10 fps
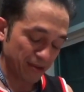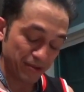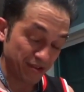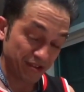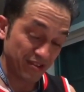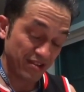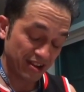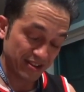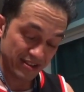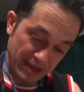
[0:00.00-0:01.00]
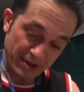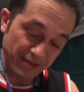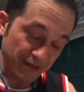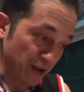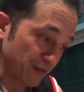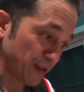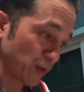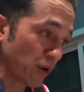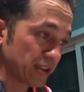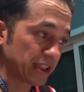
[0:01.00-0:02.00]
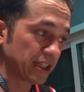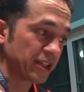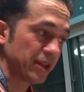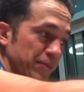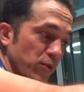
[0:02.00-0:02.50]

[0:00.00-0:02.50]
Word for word: was just nuts. I don't even know if there was a clip.